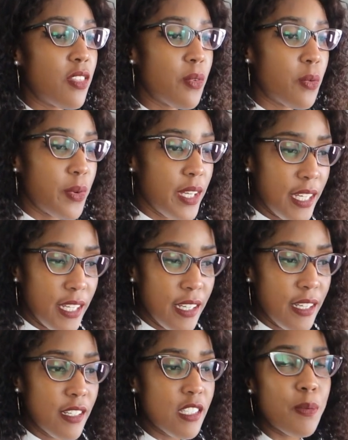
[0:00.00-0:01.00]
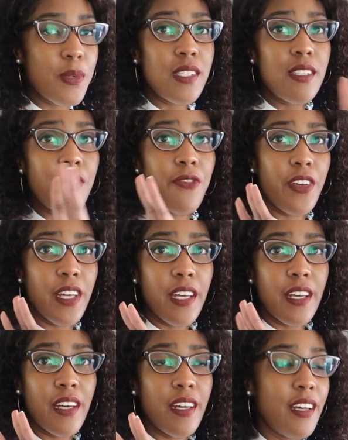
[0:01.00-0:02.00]
three
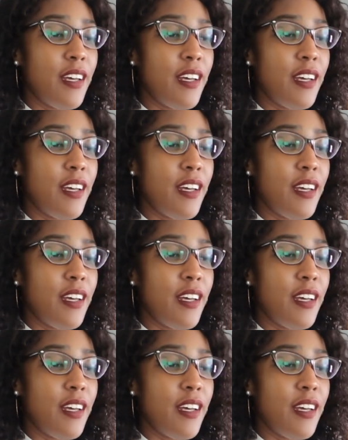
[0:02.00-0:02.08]
specific